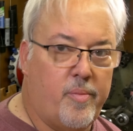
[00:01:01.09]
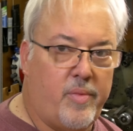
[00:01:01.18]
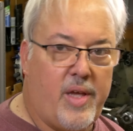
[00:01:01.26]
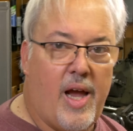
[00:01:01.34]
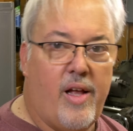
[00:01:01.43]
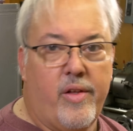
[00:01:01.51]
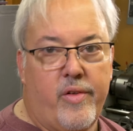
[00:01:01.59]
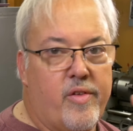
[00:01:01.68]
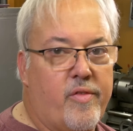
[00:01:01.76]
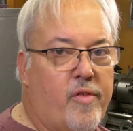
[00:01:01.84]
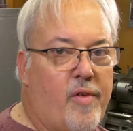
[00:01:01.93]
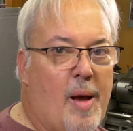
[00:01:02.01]
gallons
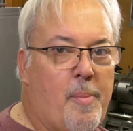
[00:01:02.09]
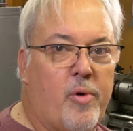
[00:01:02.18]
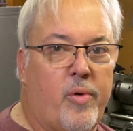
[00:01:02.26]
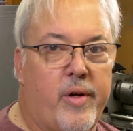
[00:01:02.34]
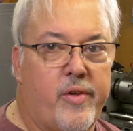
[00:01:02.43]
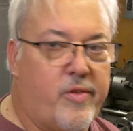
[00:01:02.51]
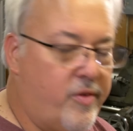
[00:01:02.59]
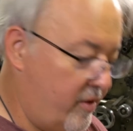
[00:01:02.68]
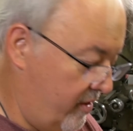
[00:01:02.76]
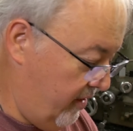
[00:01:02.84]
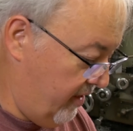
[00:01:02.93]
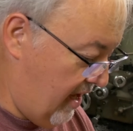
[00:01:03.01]
of EvapoRust
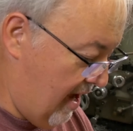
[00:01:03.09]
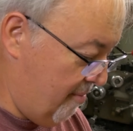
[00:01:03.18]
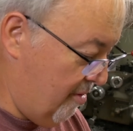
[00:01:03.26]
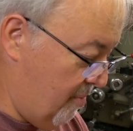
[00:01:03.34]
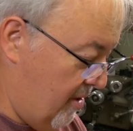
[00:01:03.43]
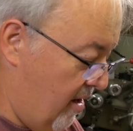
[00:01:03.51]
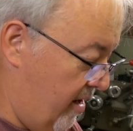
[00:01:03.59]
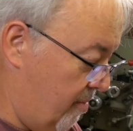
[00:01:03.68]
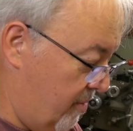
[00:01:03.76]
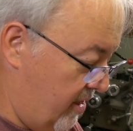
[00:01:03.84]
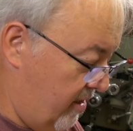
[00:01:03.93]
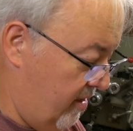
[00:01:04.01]
sitting in the cabinet behind me?